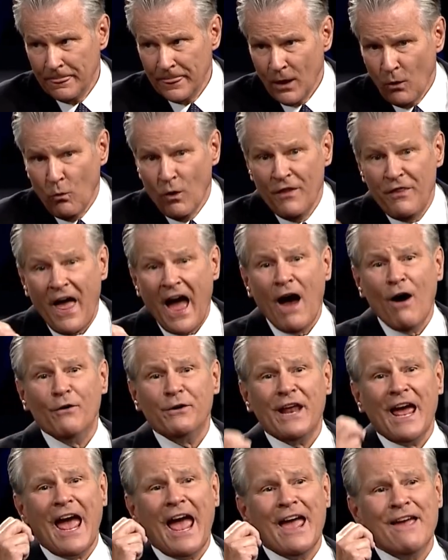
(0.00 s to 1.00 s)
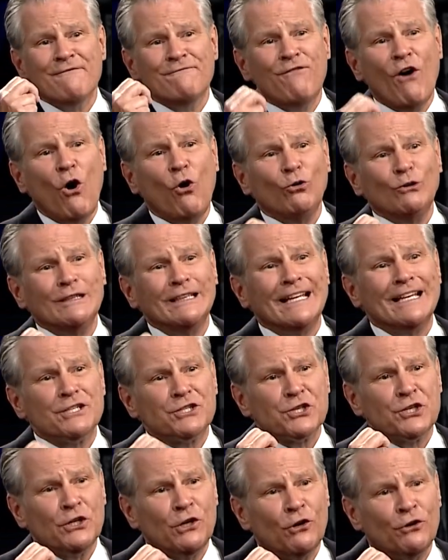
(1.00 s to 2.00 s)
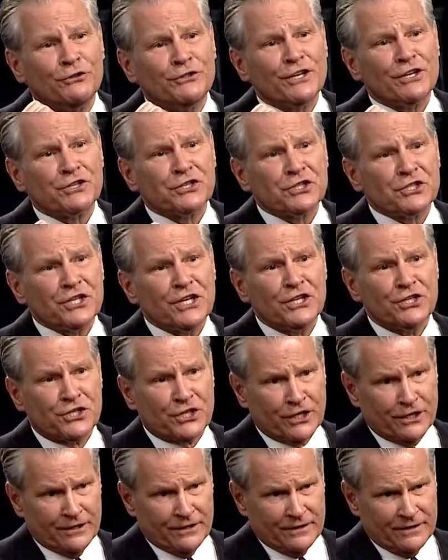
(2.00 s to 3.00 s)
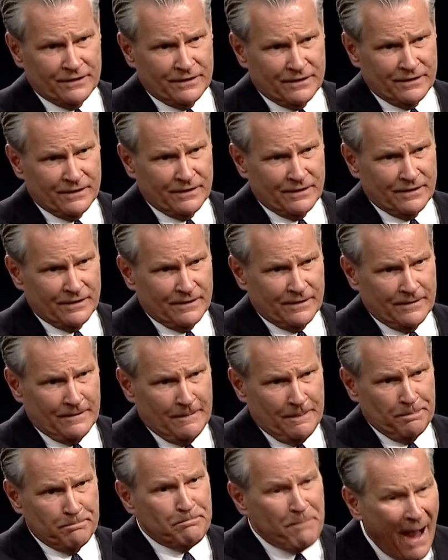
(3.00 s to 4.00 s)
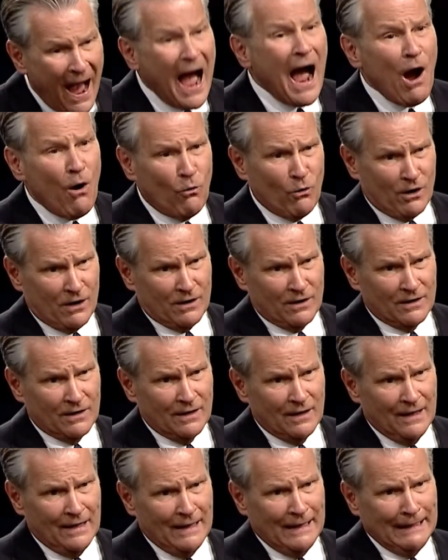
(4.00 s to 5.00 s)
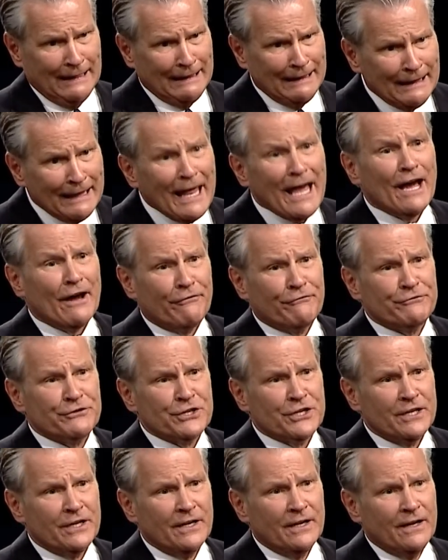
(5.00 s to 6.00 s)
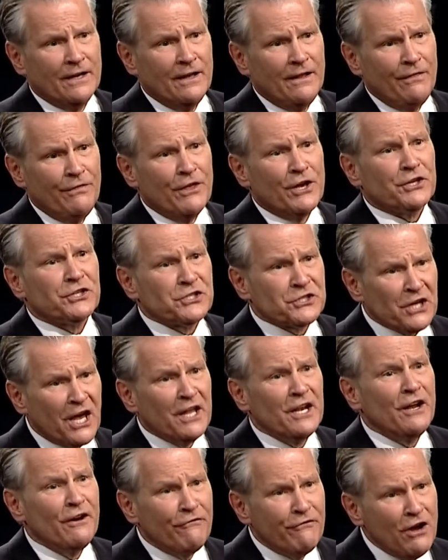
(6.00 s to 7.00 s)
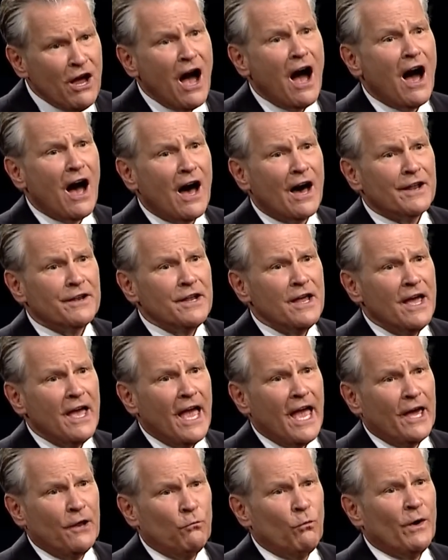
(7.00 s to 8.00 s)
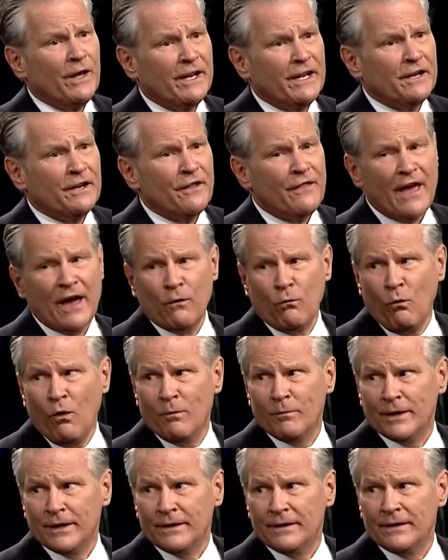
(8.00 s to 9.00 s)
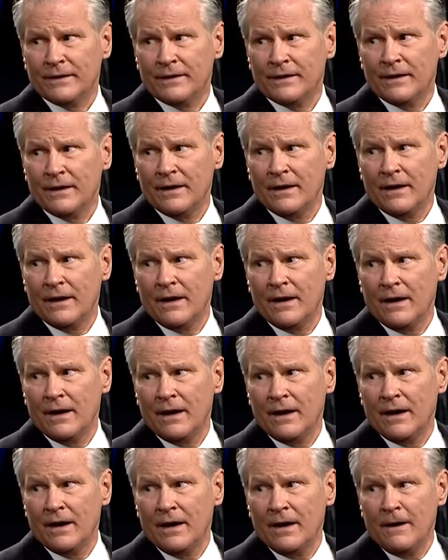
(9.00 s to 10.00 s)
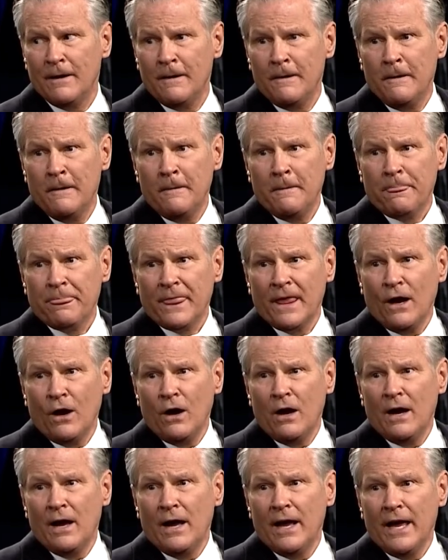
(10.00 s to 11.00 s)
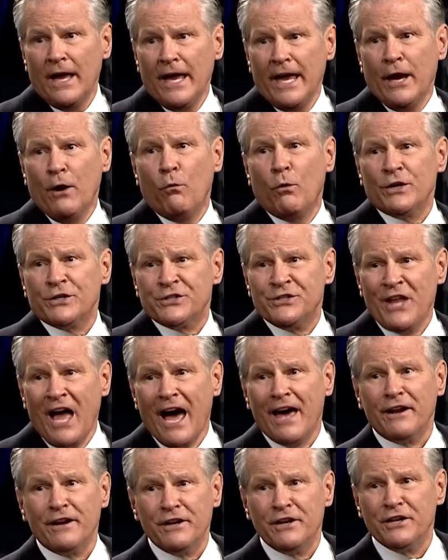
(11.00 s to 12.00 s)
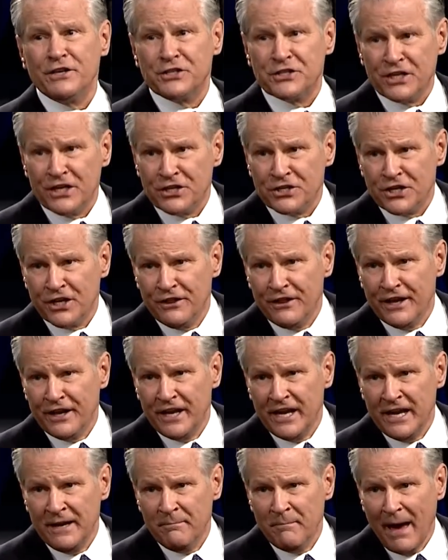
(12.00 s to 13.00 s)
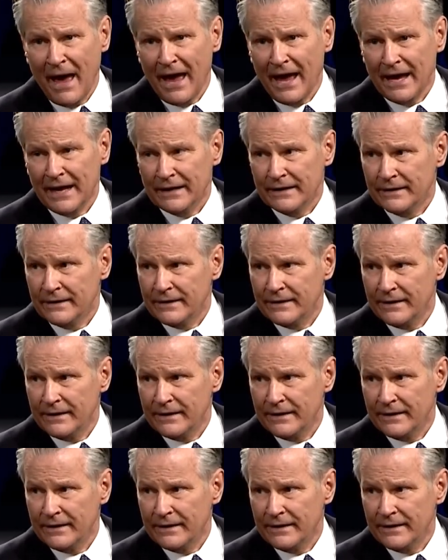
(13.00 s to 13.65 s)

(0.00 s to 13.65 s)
without a volitional decision. Power left the Son of God and went into that woman. Yeah. Hallelujah. It was not a decision that he made.